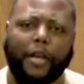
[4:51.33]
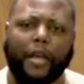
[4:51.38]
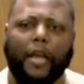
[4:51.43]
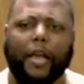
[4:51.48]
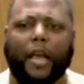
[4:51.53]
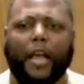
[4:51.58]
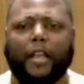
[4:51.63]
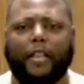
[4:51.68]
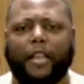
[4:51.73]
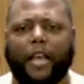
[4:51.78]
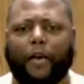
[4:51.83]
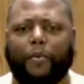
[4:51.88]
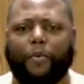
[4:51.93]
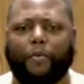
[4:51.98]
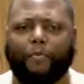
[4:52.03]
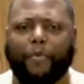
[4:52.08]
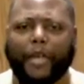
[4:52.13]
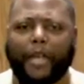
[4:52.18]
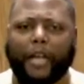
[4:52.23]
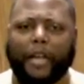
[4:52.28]
and that were
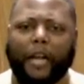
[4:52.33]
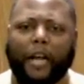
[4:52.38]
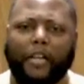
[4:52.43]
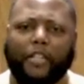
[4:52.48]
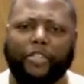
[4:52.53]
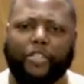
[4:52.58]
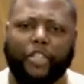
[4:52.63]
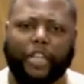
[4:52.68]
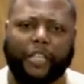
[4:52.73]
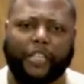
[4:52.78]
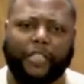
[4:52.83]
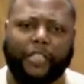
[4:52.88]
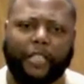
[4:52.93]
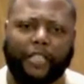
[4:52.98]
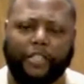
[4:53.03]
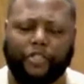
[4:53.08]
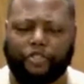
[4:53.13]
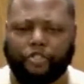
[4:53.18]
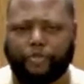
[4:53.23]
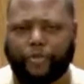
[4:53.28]
being unjustly
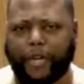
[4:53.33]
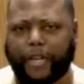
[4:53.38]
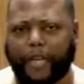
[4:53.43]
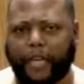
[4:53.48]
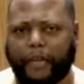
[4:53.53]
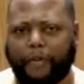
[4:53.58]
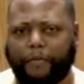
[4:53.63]
treated